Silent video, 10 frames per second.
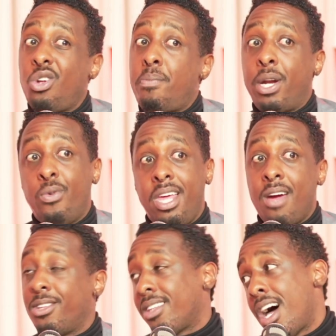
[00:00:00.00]
Nobody really
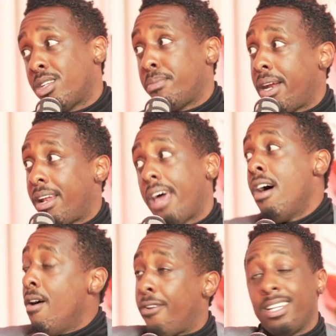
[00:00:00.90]
ever talks about it. Like,
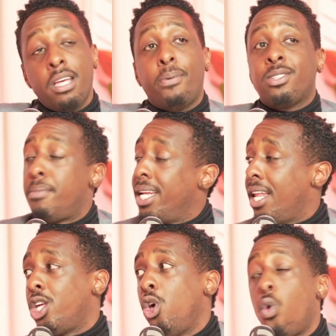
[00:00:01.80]
for example, somebody
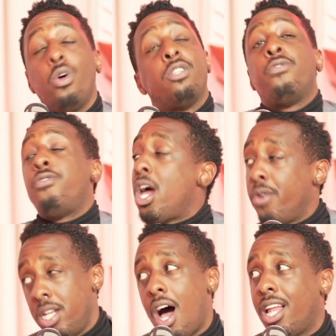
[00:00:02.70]
like you who is
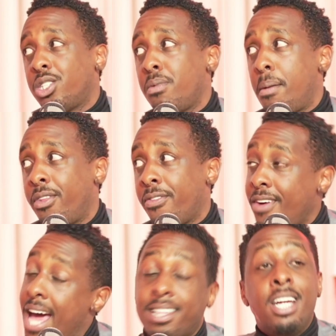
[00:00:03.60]
very knowledgeable about the
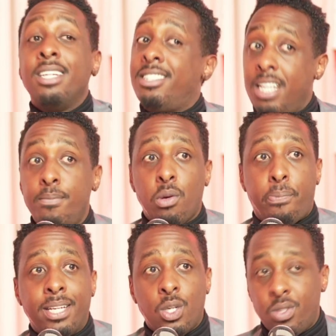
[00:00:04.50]
fact seems
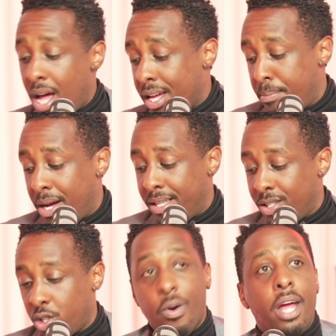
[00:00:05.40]
surprised that we're talking about
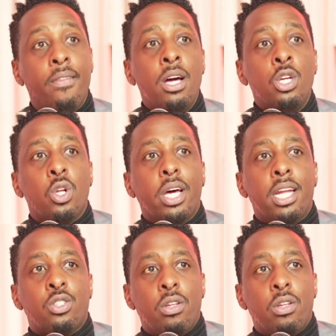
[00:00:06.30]
this. So, right? So look at it.